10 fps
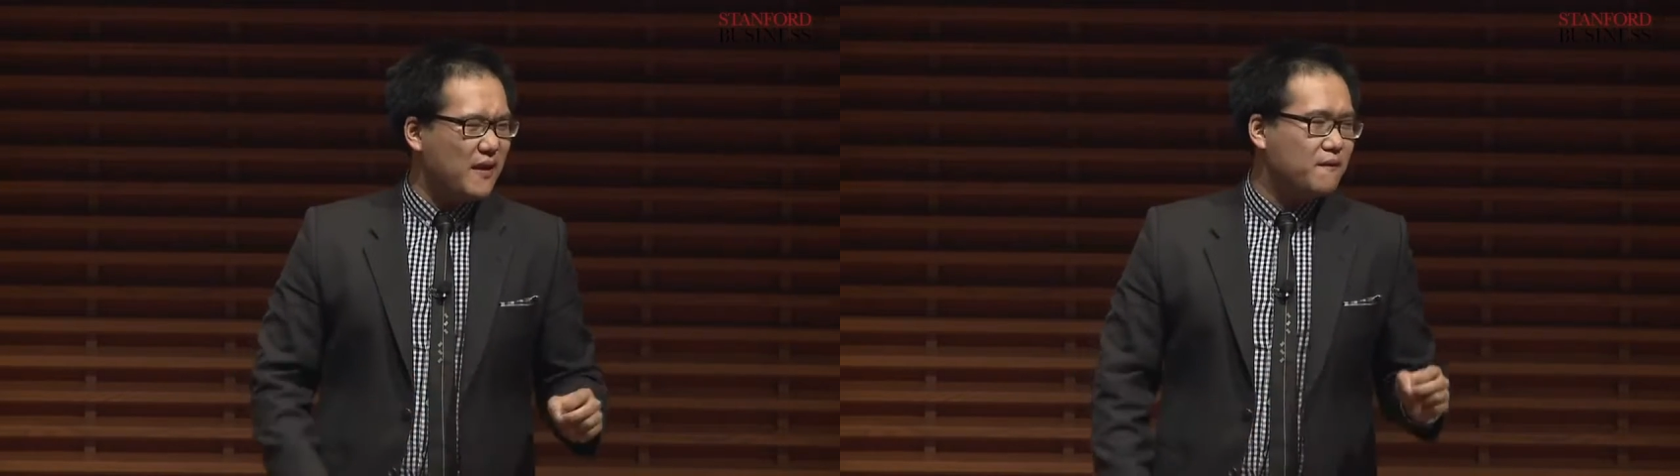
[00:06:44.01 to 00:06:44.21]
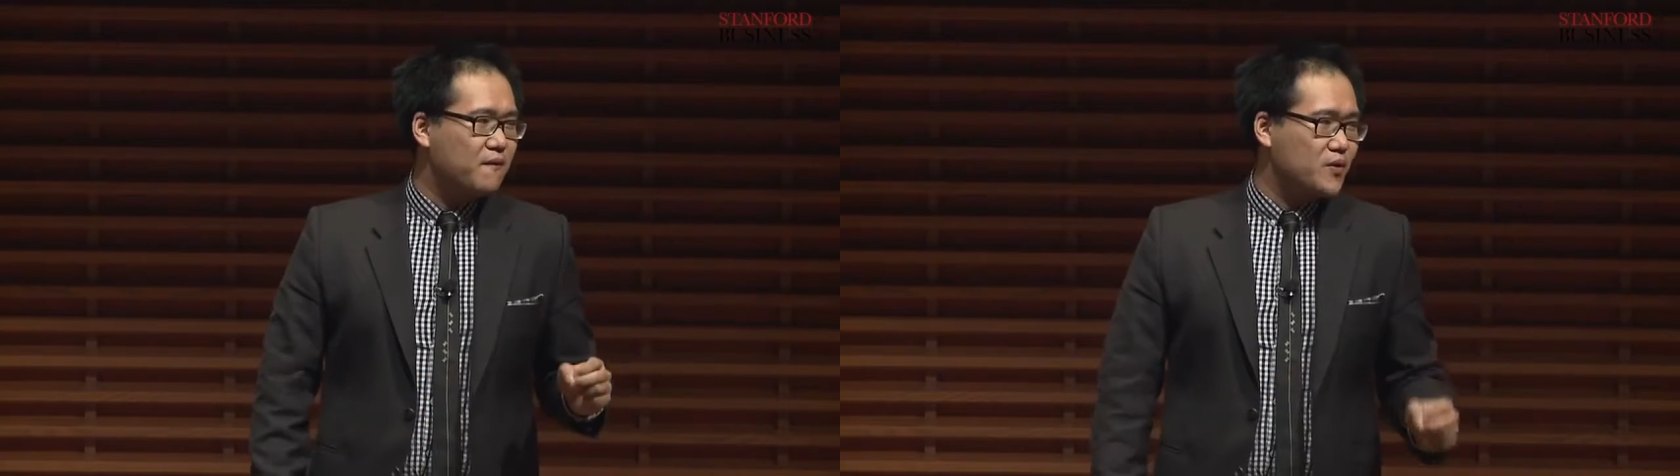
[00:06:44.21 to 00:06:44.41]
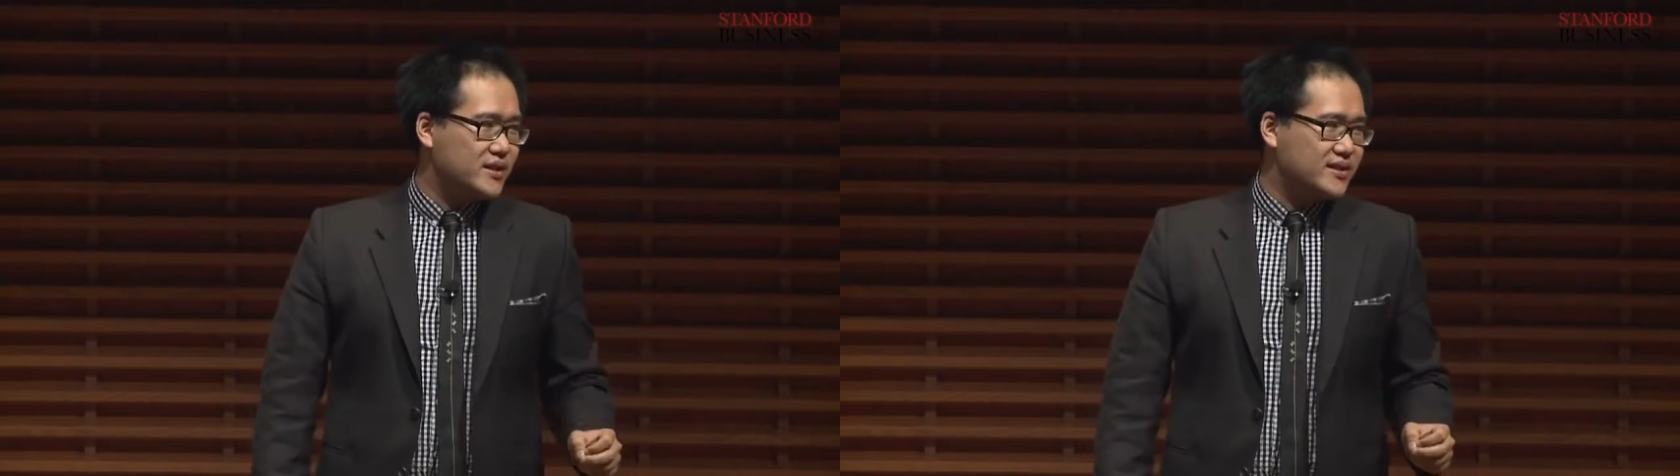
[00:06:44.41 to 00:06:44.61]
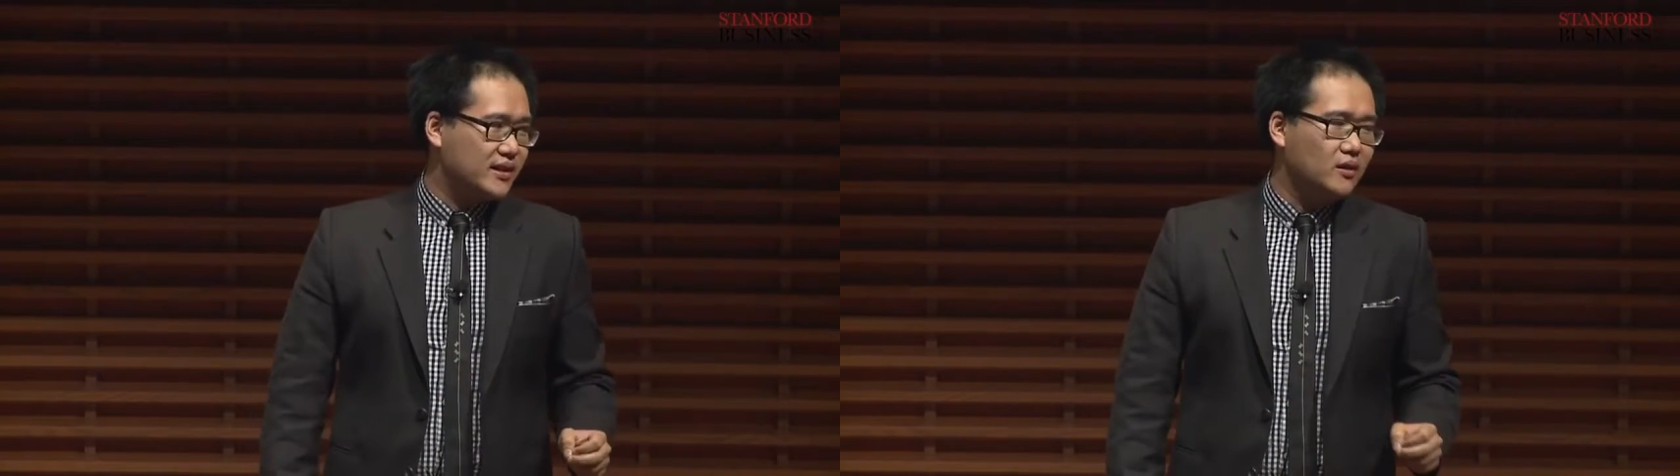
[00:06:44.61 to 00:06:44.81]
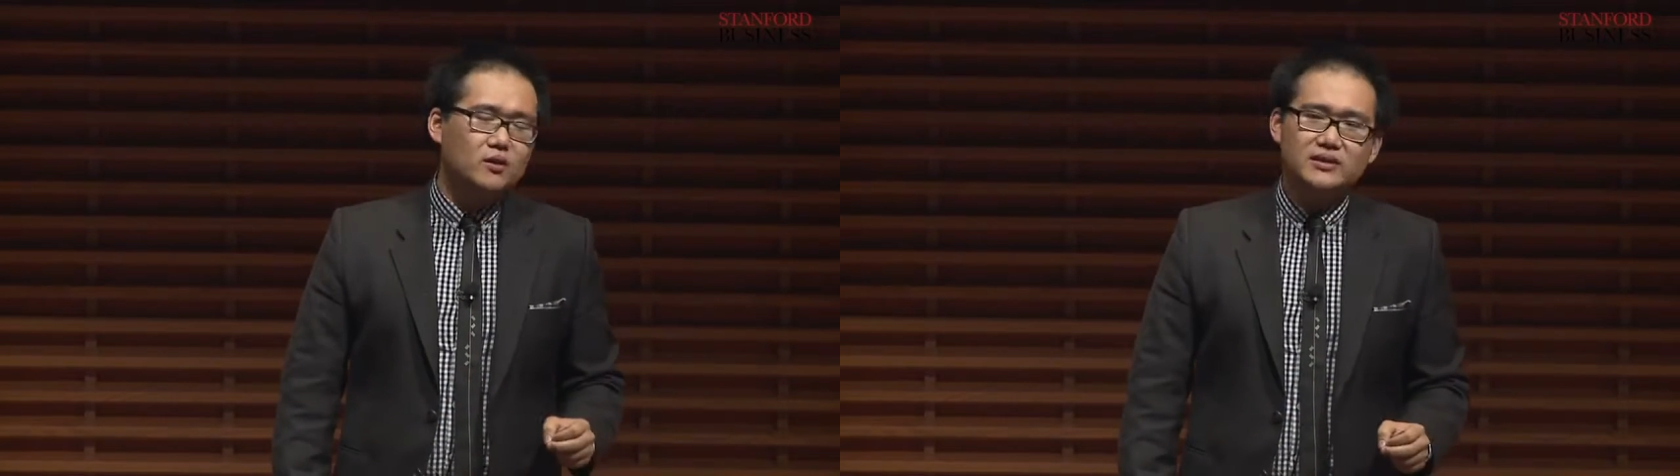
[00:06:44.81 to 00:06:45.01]
every
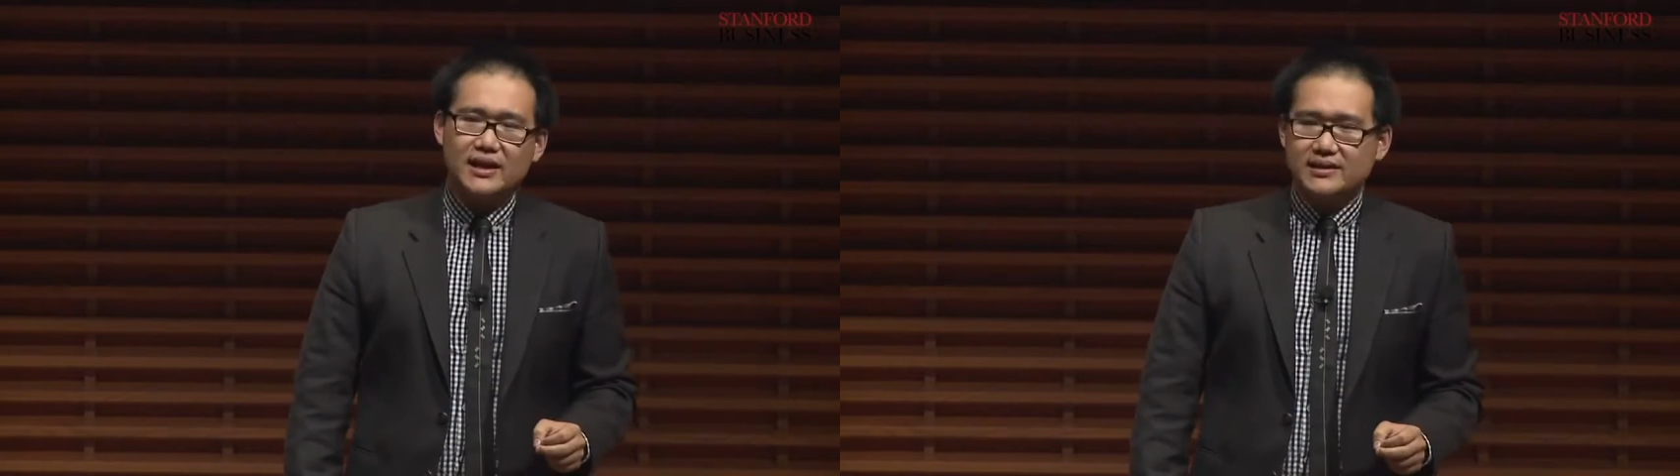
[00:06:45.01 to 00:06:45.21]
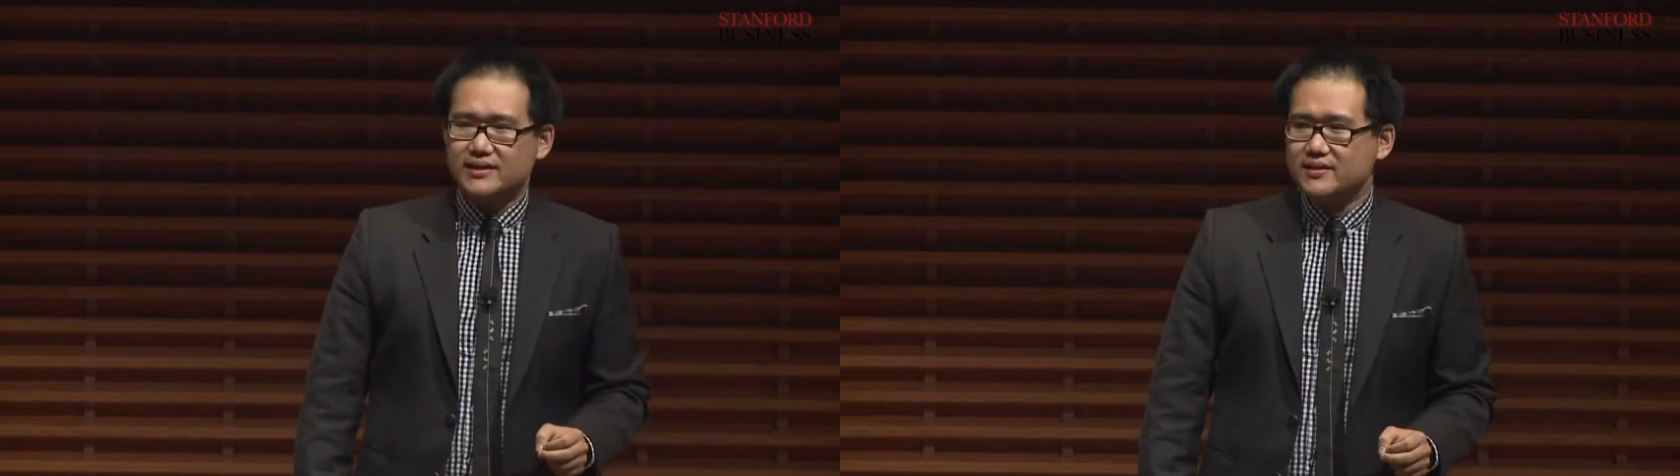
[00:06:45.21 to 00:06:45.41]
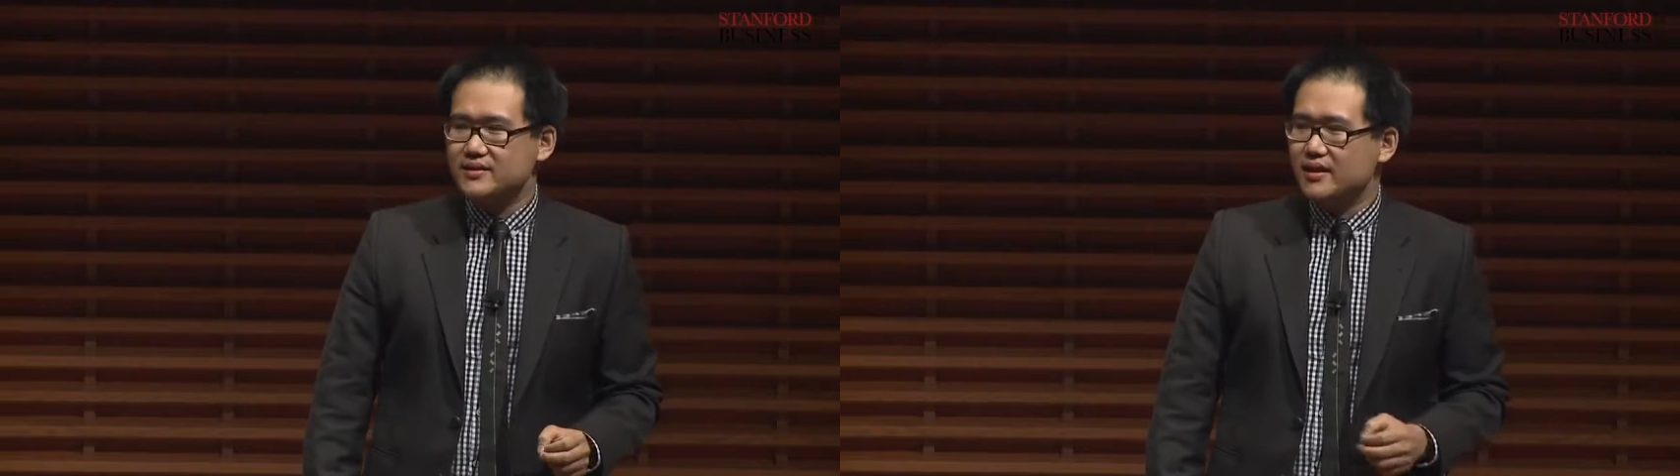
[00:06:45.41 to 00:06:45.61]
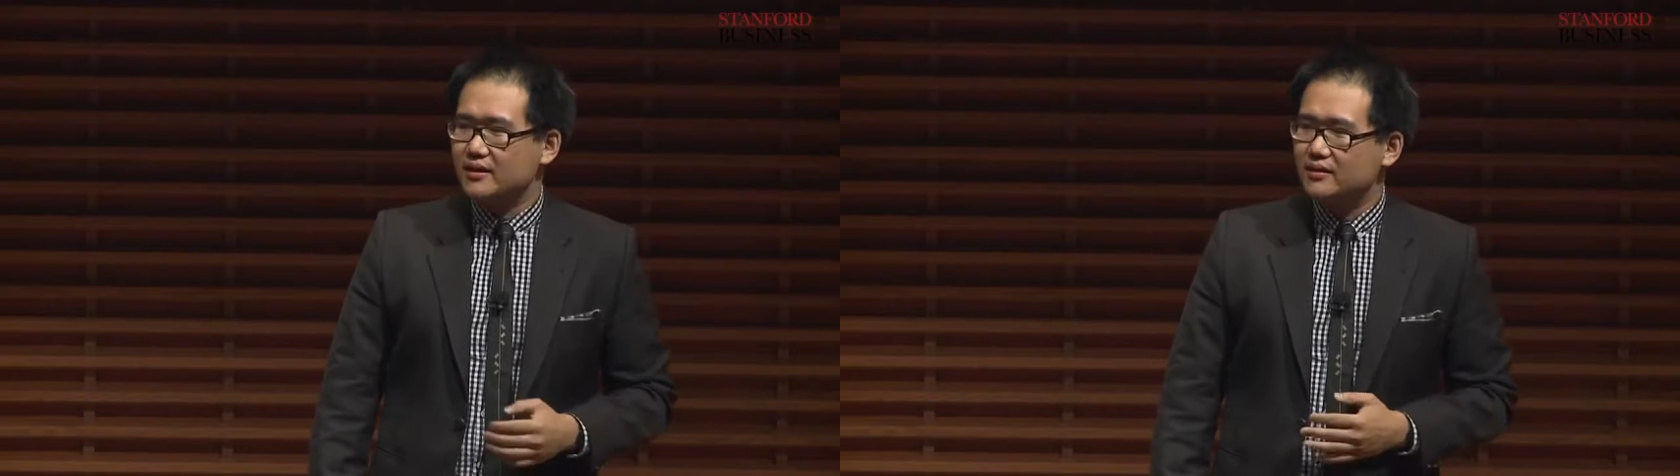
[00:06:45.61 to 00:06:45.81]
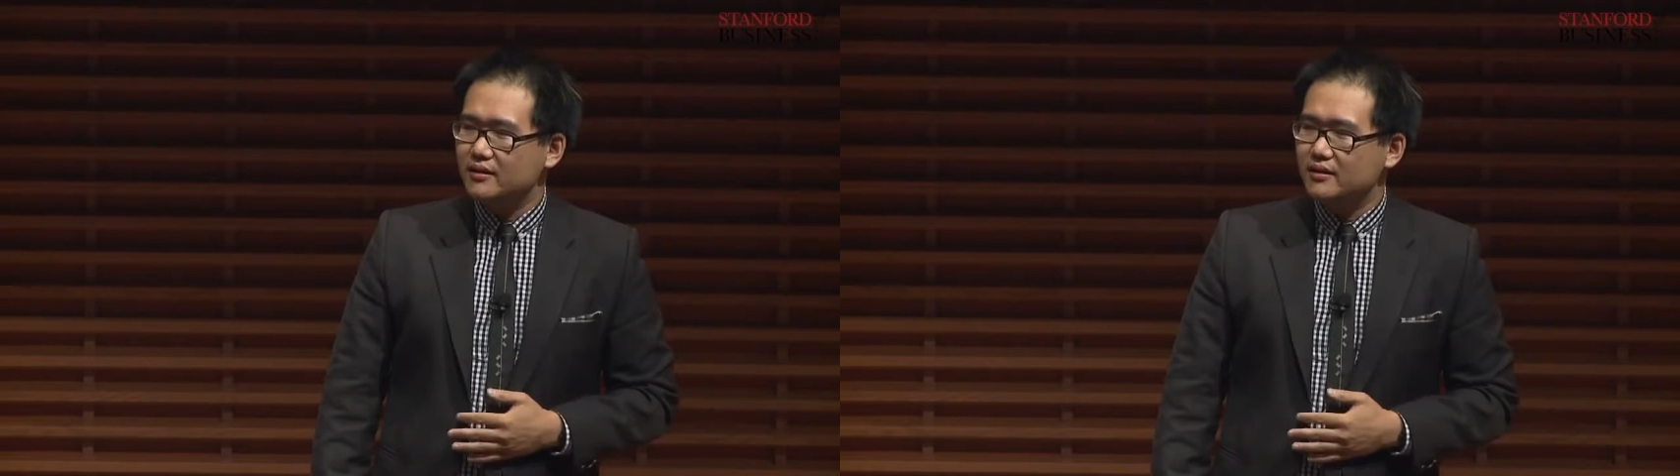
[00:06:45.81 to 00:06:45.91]
single day since then.